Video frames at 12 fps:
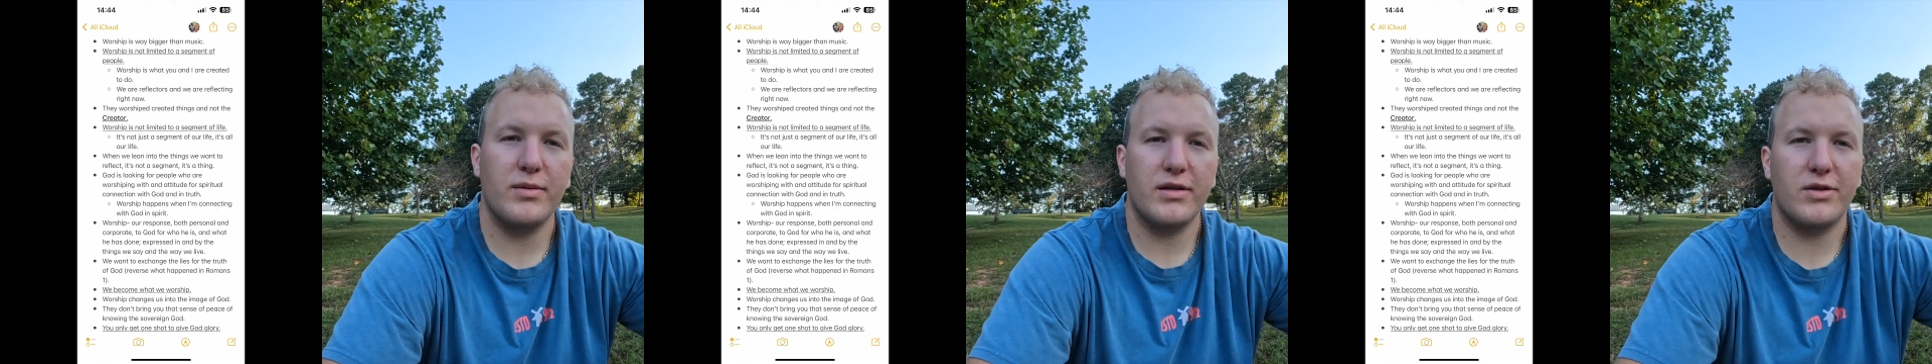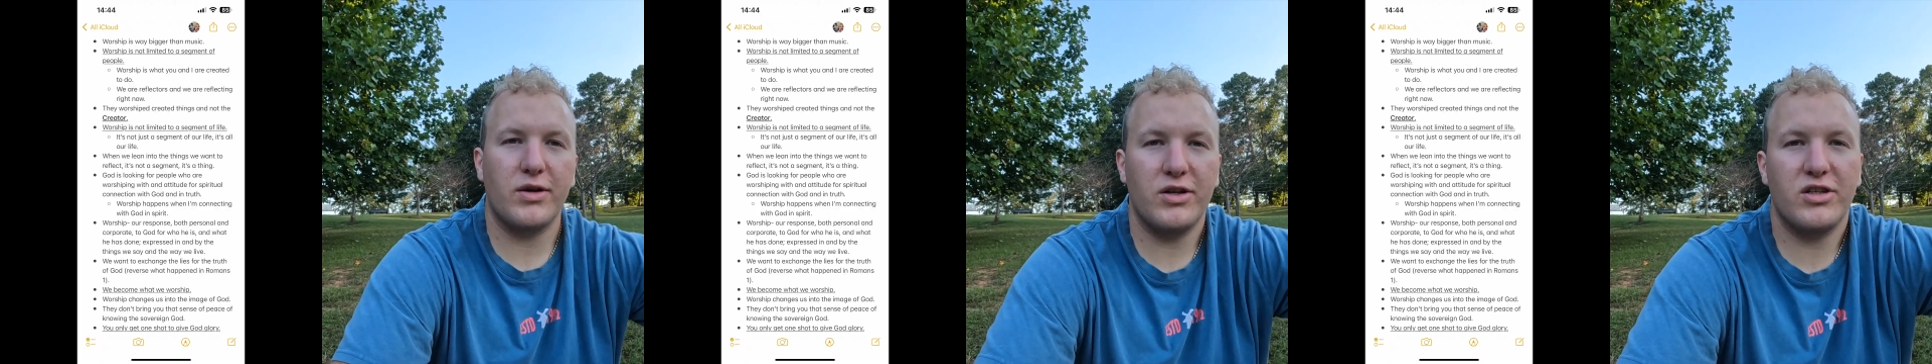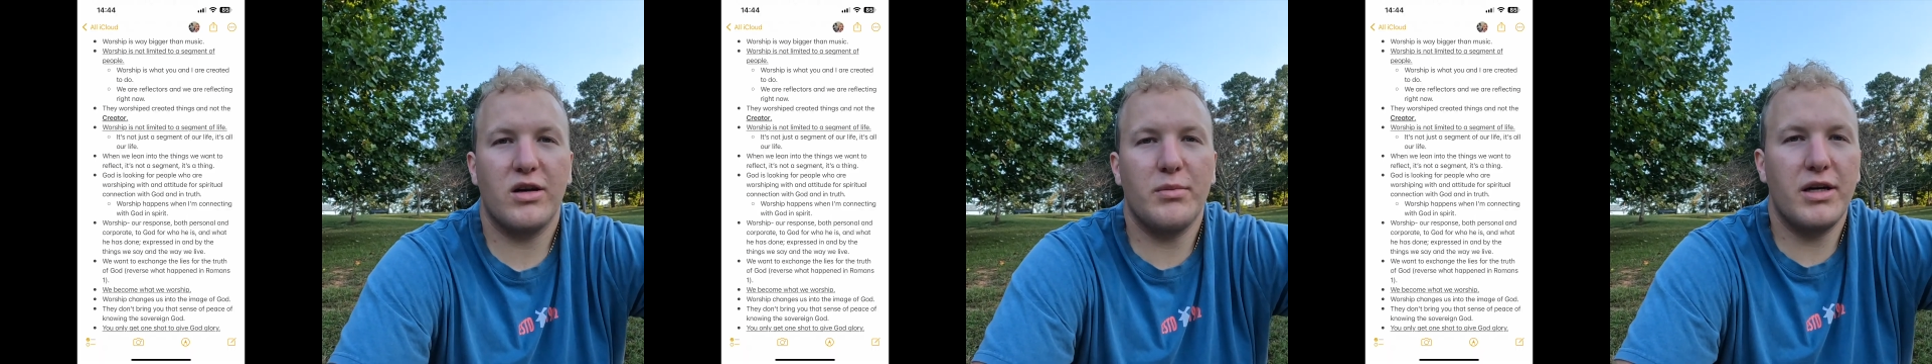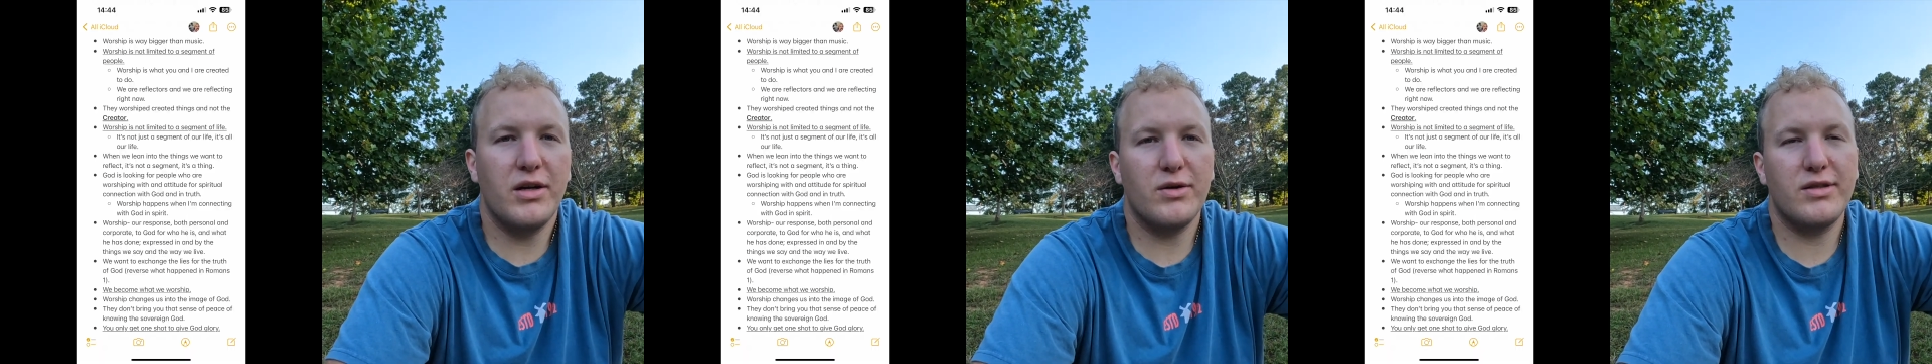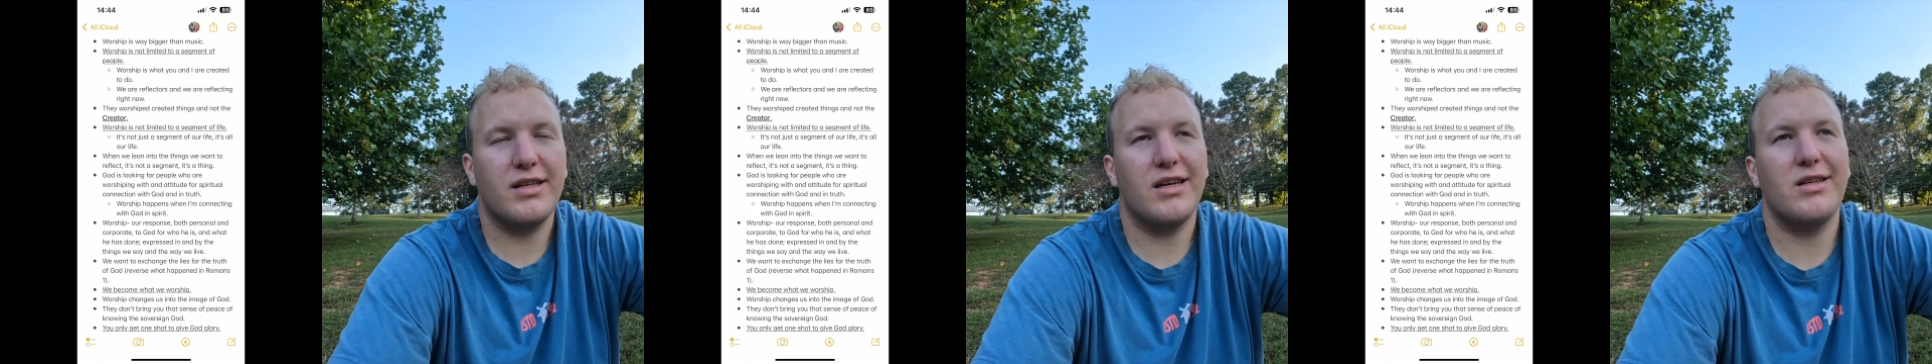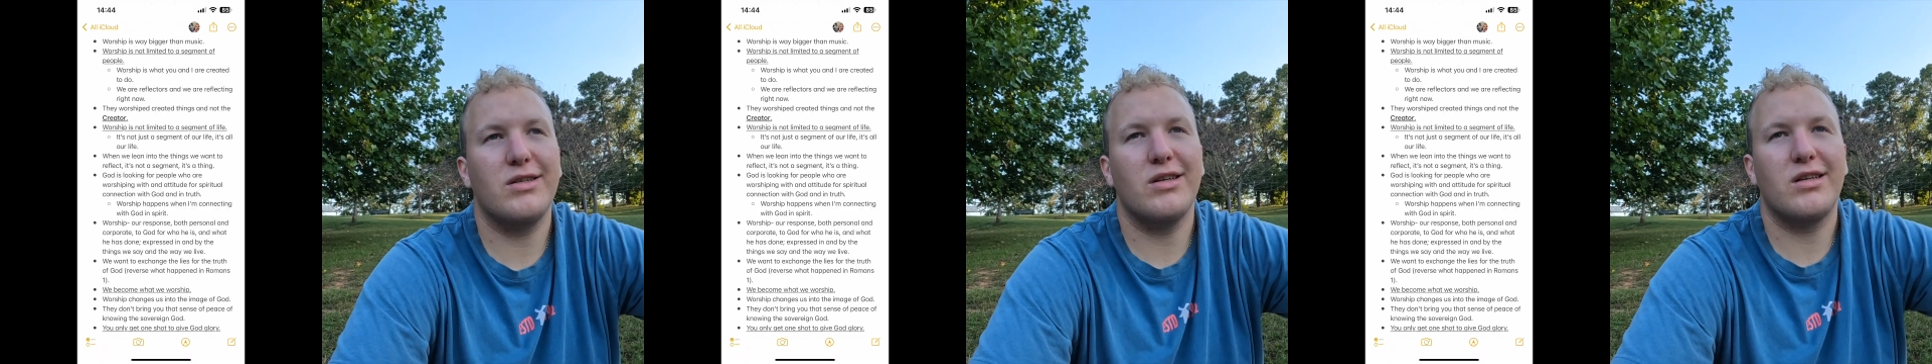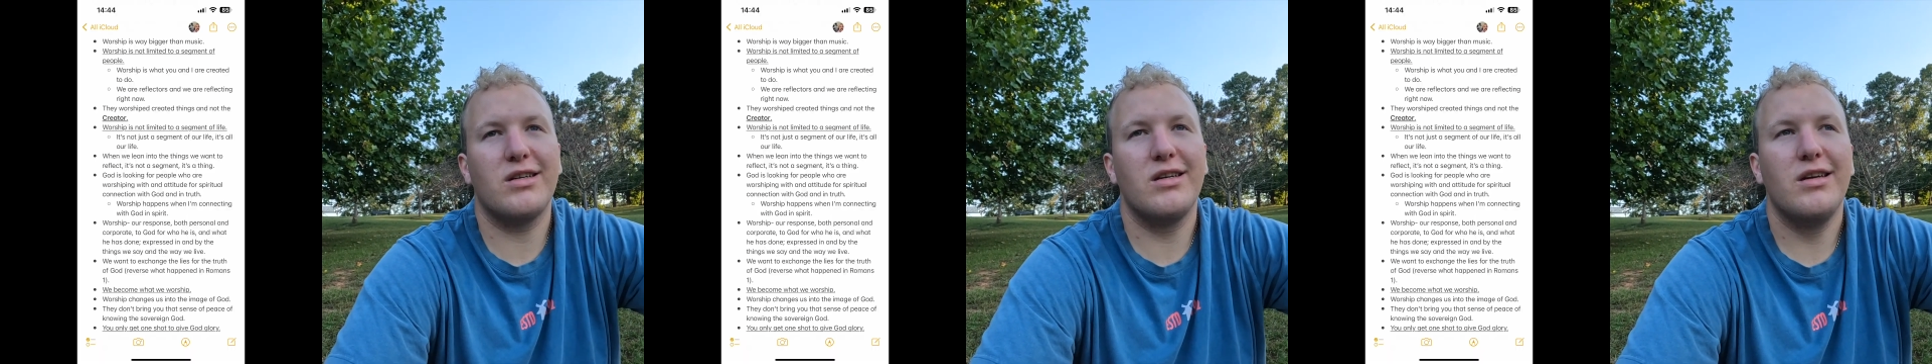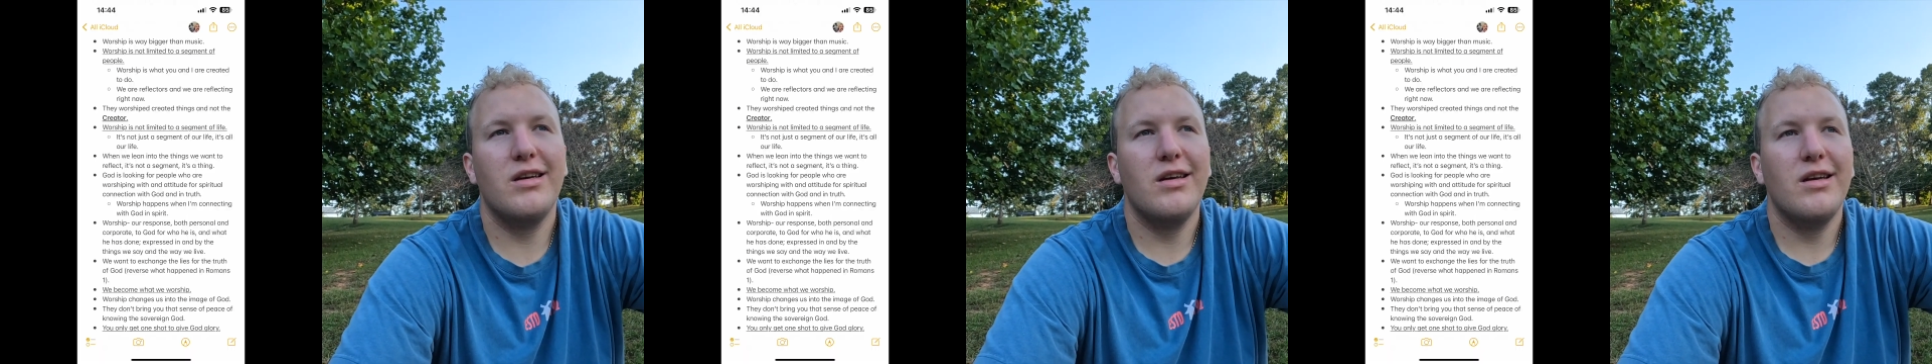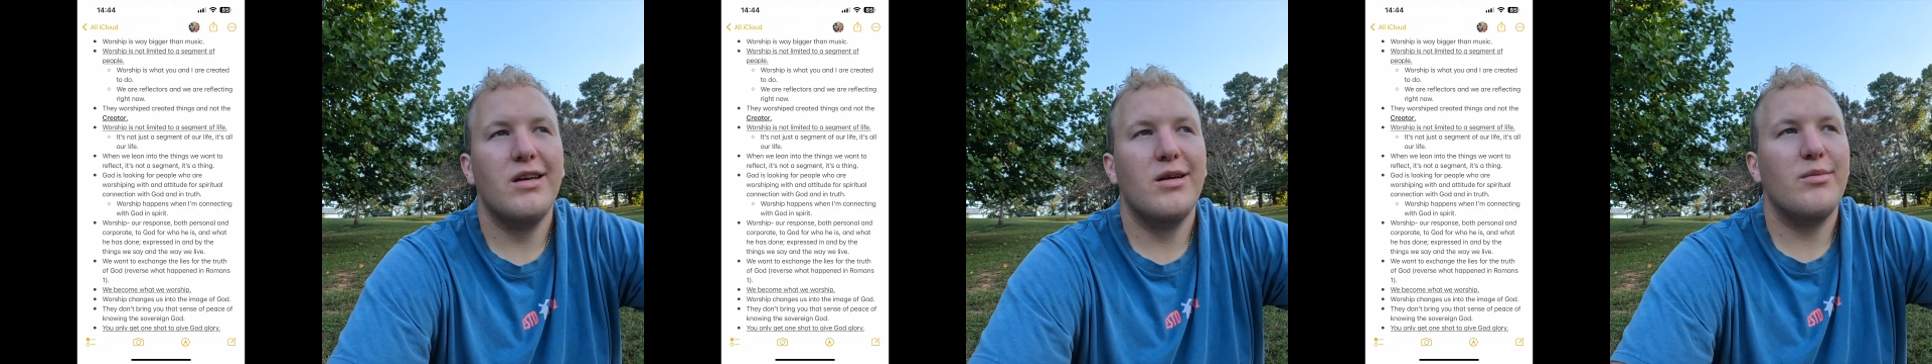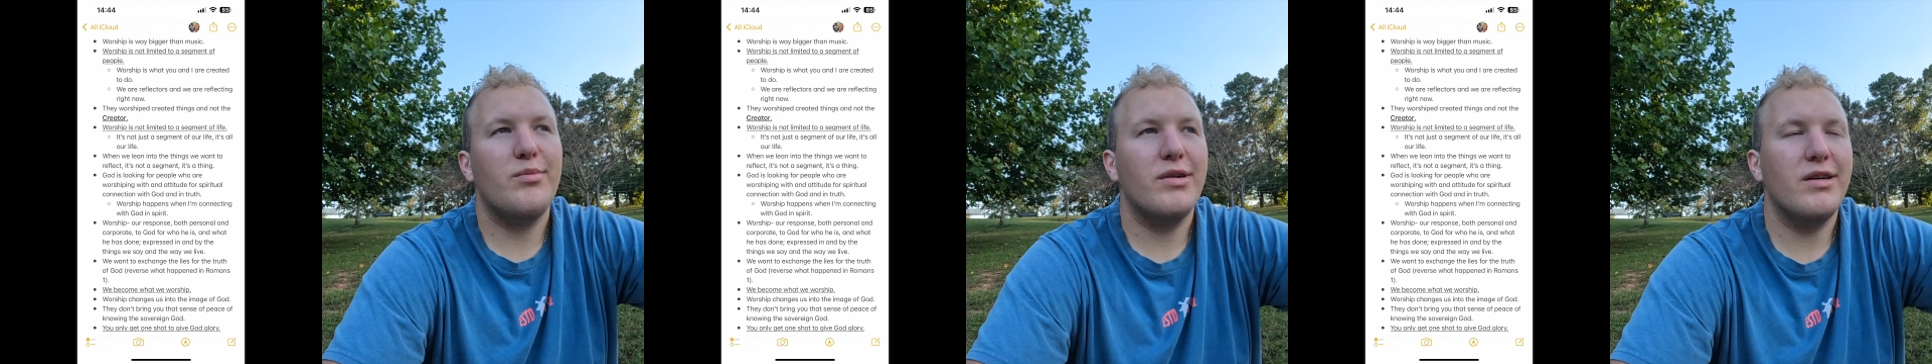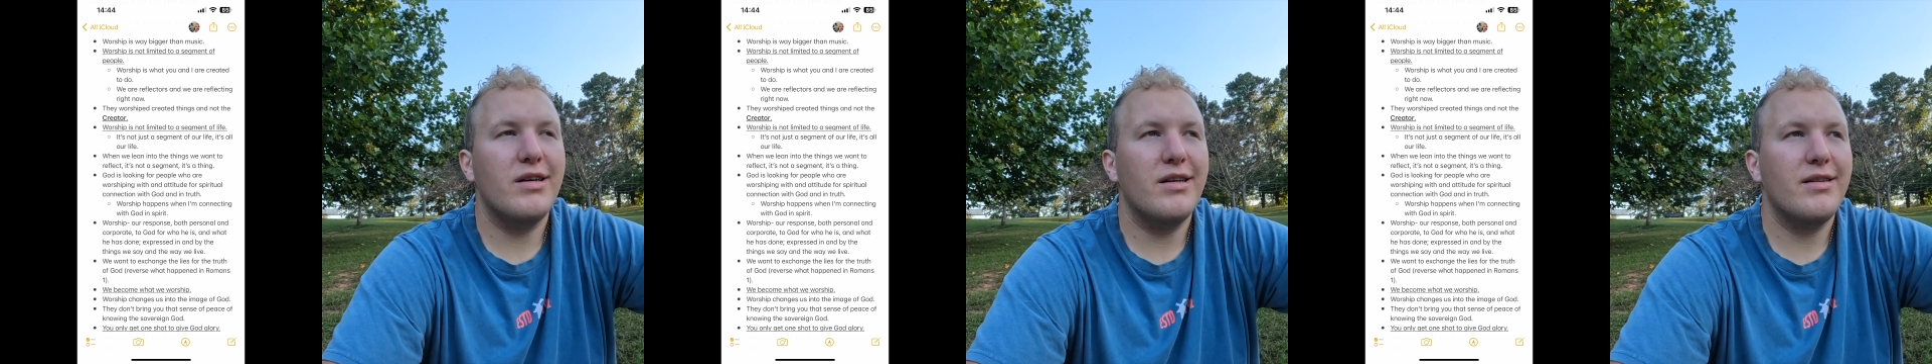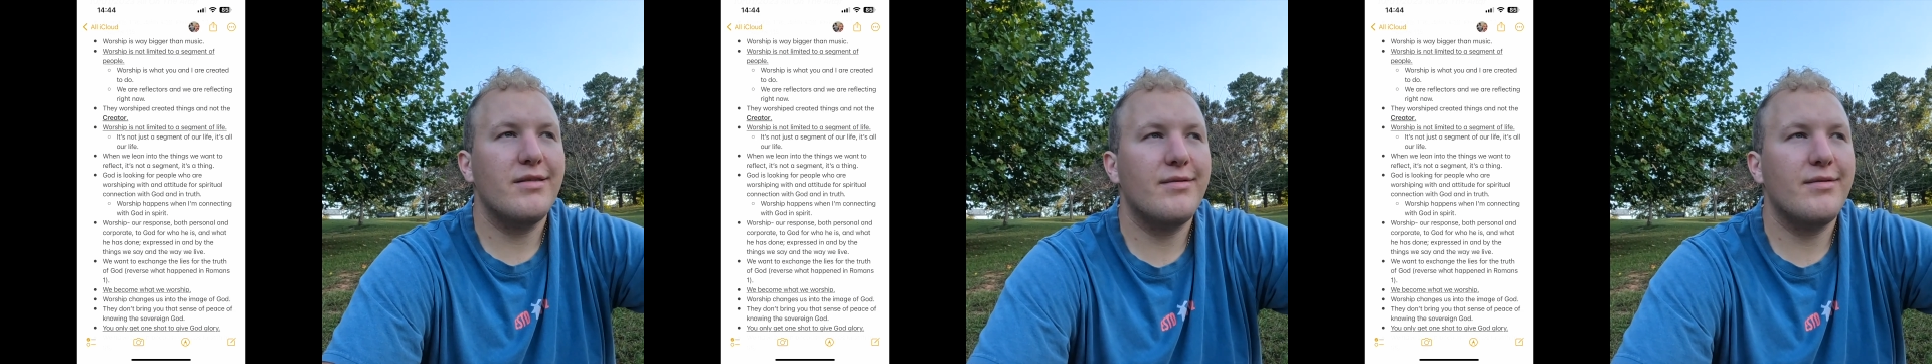my screenshot of my notes that I took. But